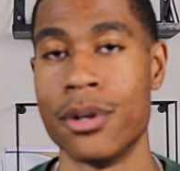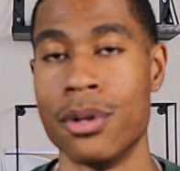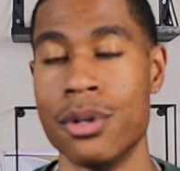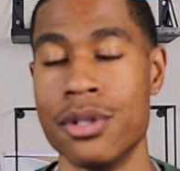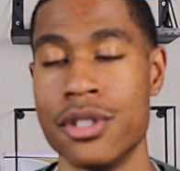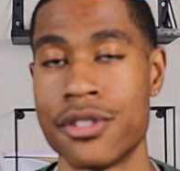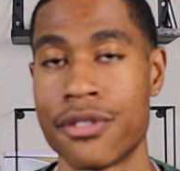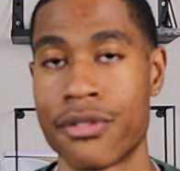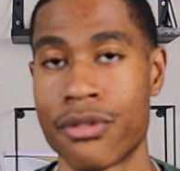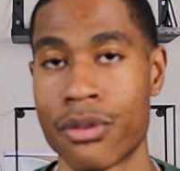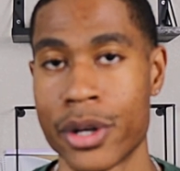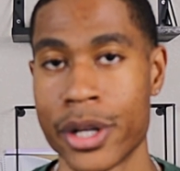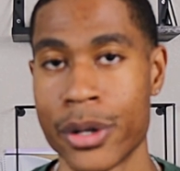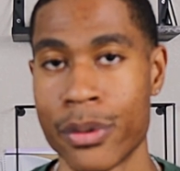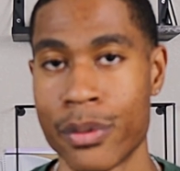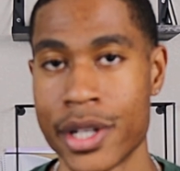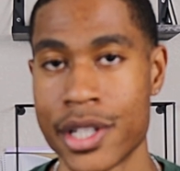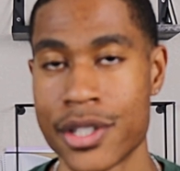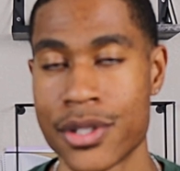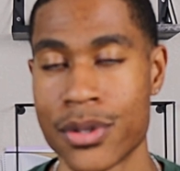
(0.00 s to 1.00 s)
those free
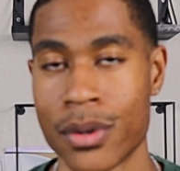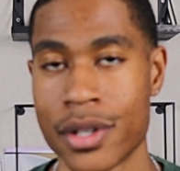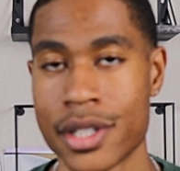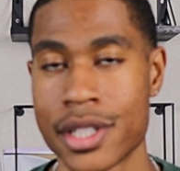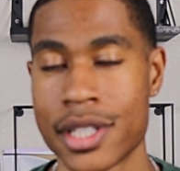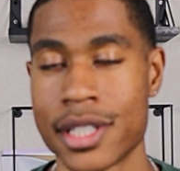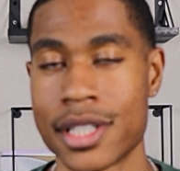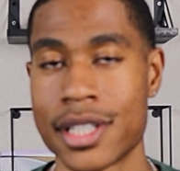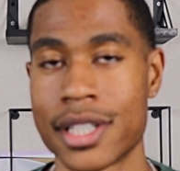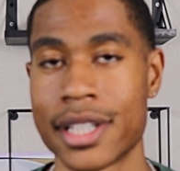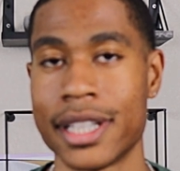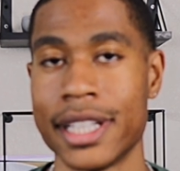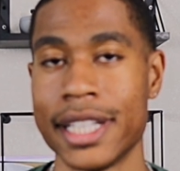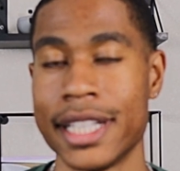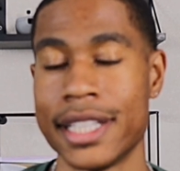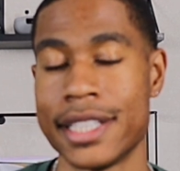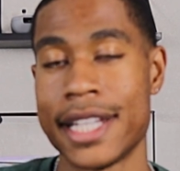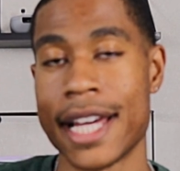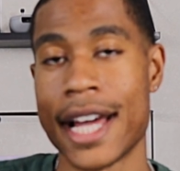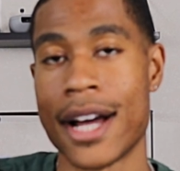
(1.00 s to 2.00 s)
resources
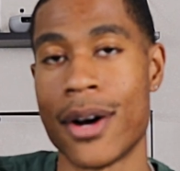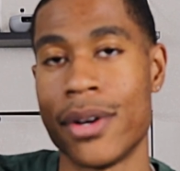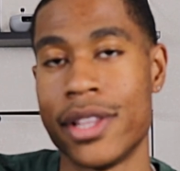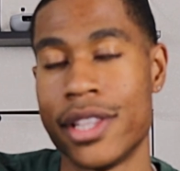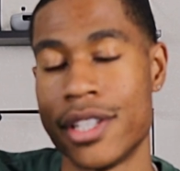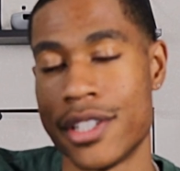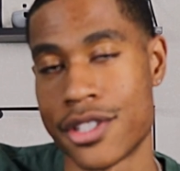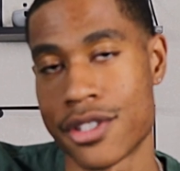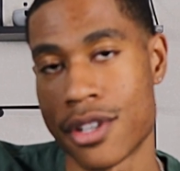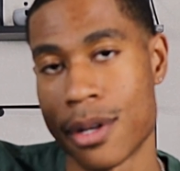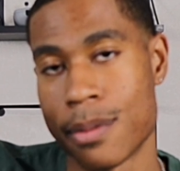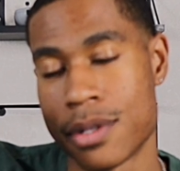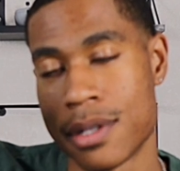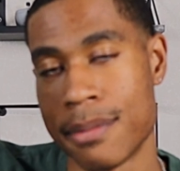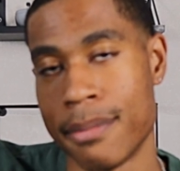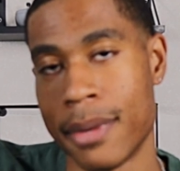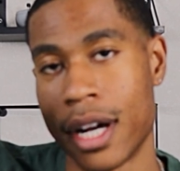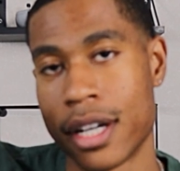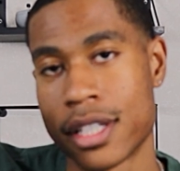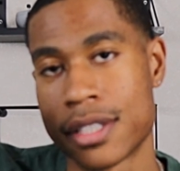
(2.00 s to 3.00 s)
linked down in the description
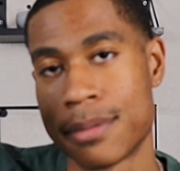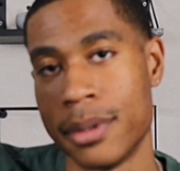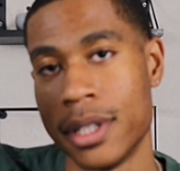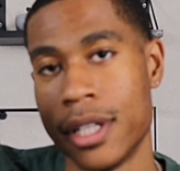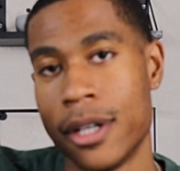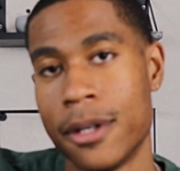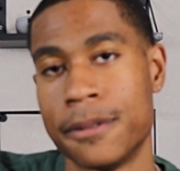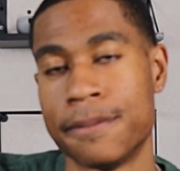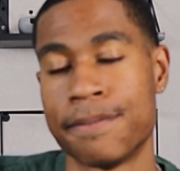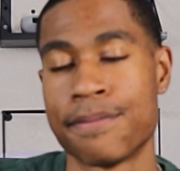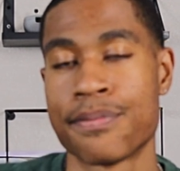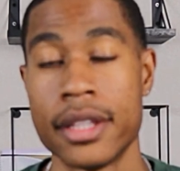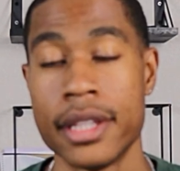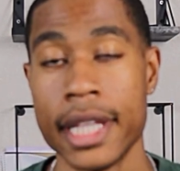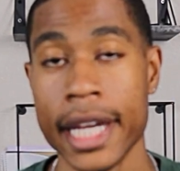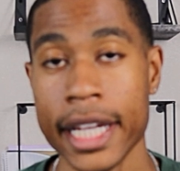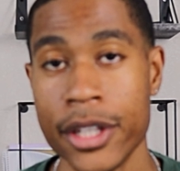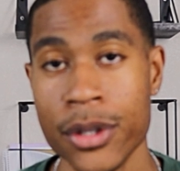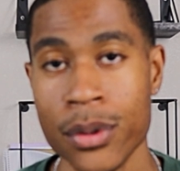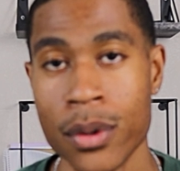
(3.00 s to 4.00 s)
box below.
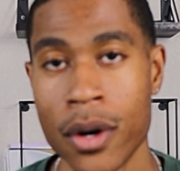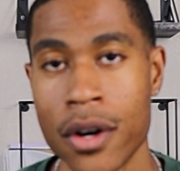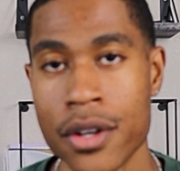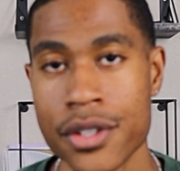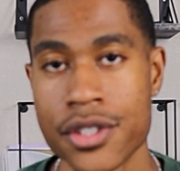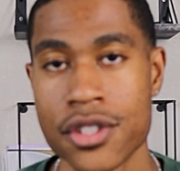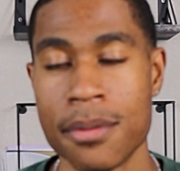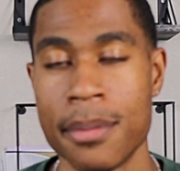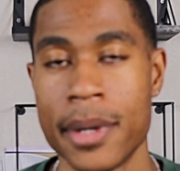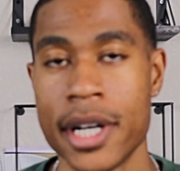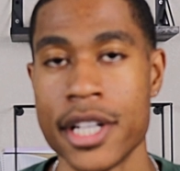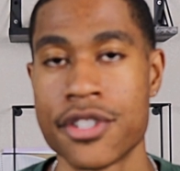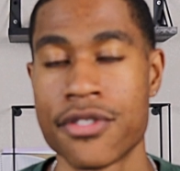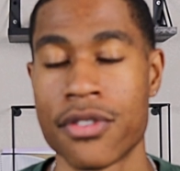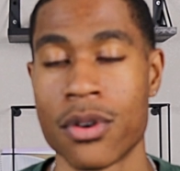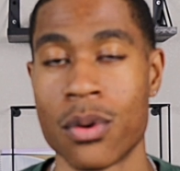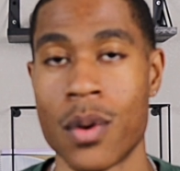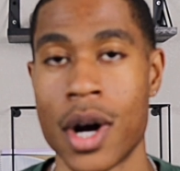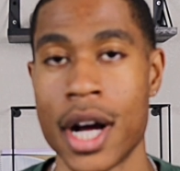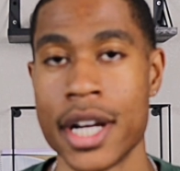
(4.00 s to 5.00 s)
Thank you all so much
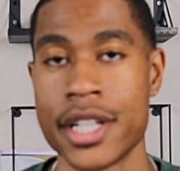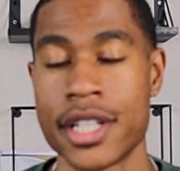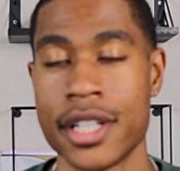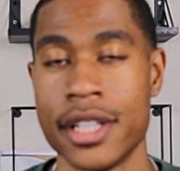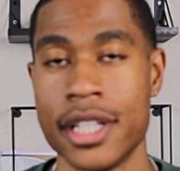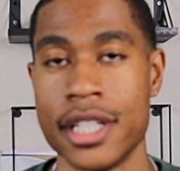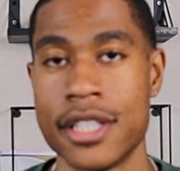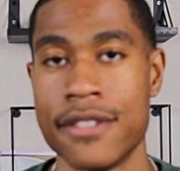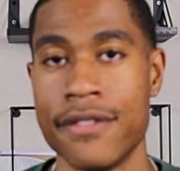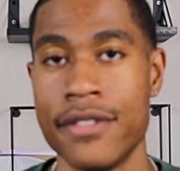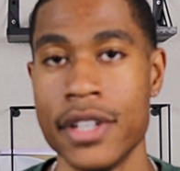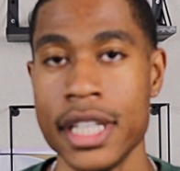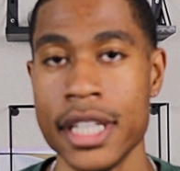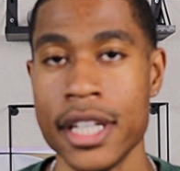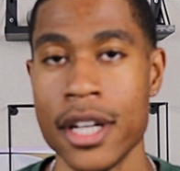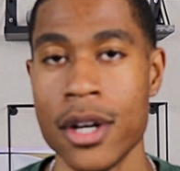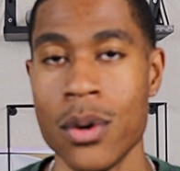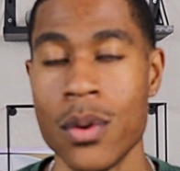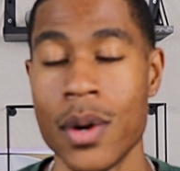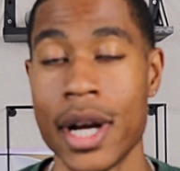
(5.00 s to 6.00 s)
for watching this
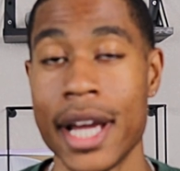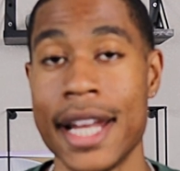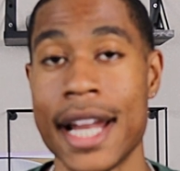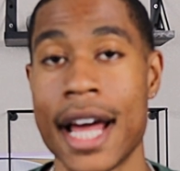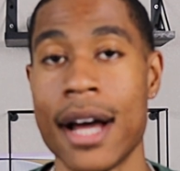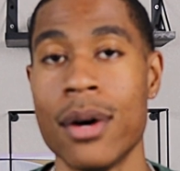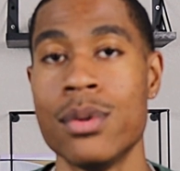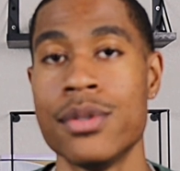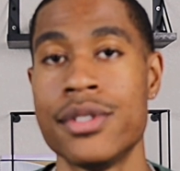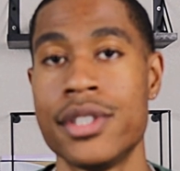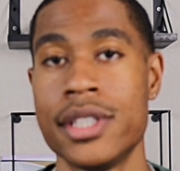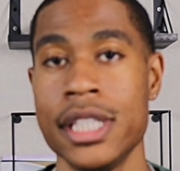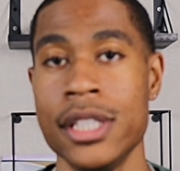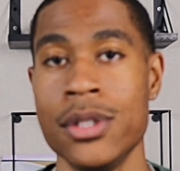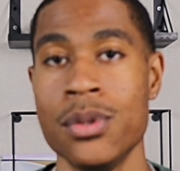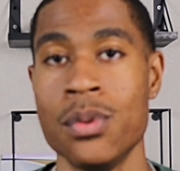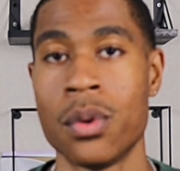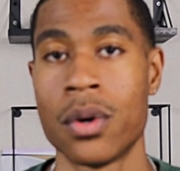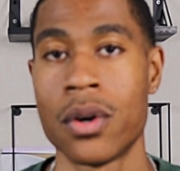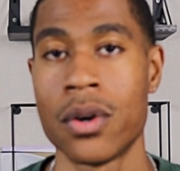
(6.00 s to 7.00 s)
video, and I will see
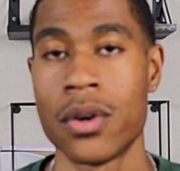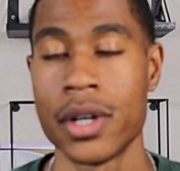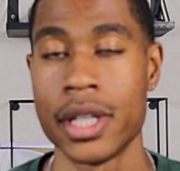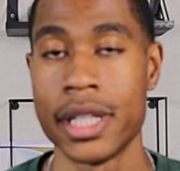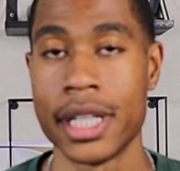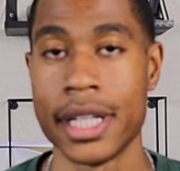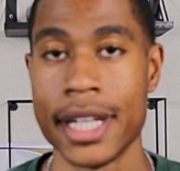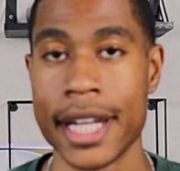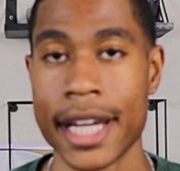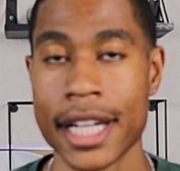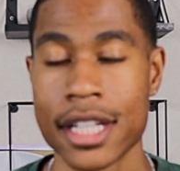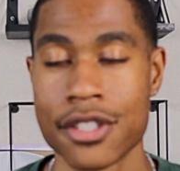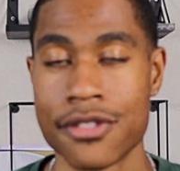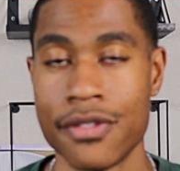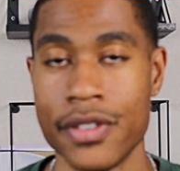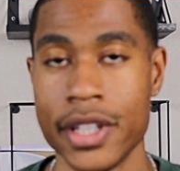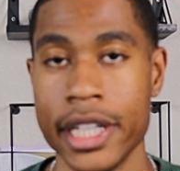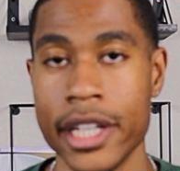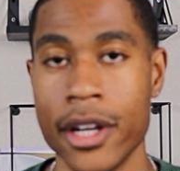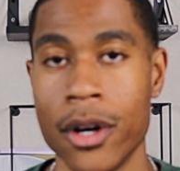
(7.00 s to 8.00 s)
you all in the next
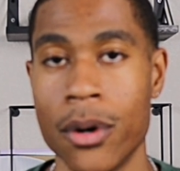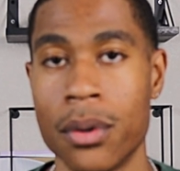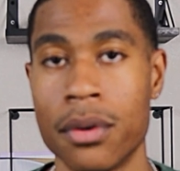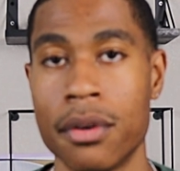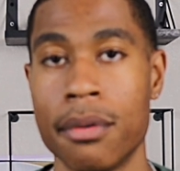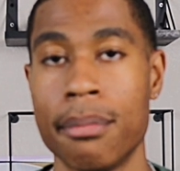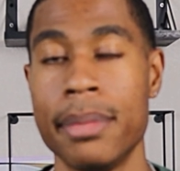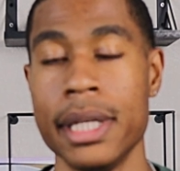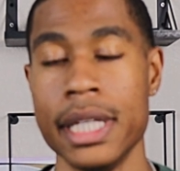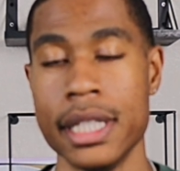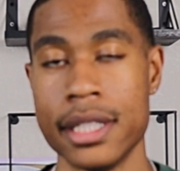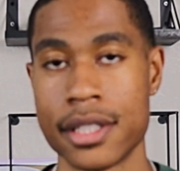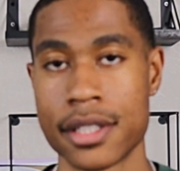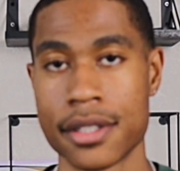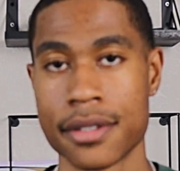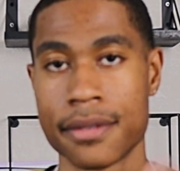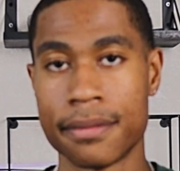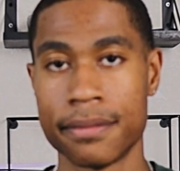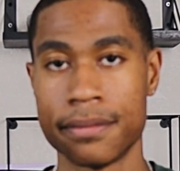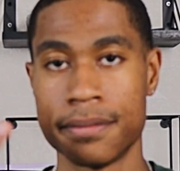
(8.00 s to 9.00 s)
video.
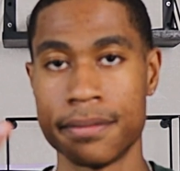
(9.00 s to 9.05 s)
Peace.